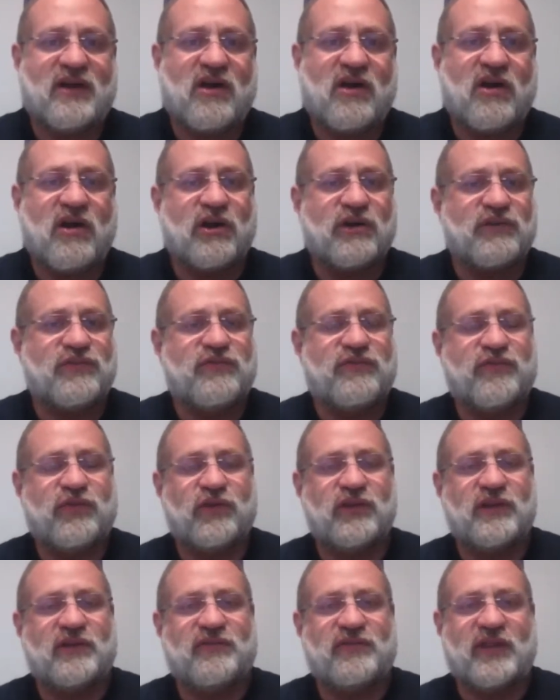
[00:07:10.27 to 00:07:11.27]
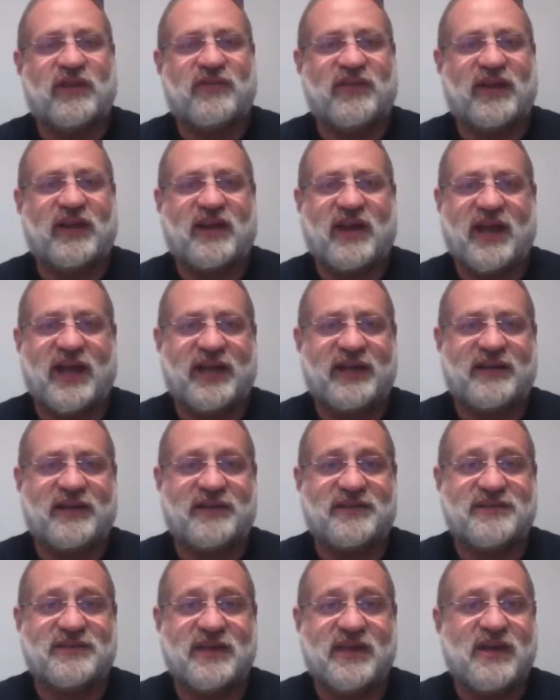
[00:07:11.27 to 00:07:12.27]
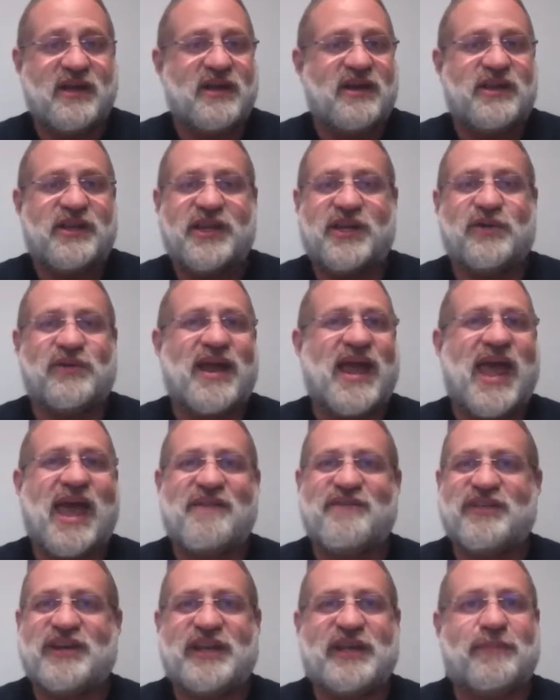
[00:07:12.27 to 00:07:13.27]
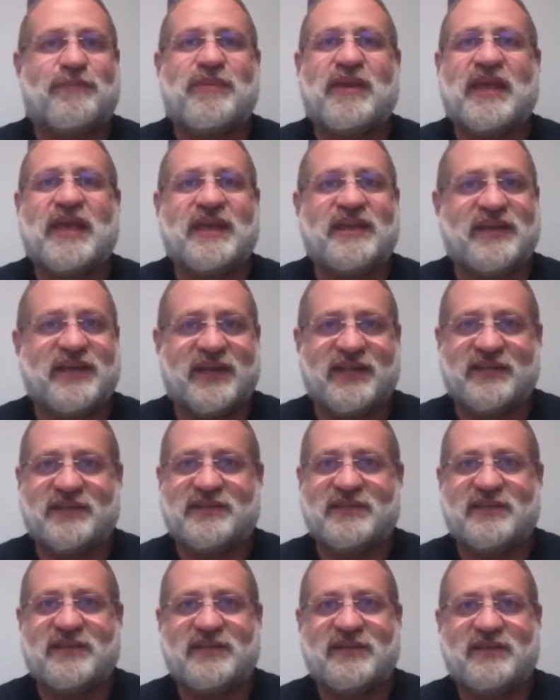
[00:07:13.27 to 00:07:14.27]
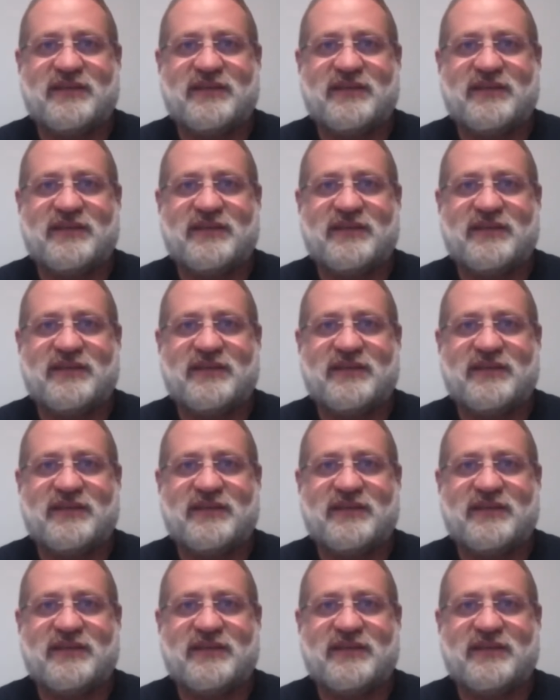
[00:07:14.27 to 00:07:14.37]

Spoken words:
heart full of loving kindness, you don't have any opinions.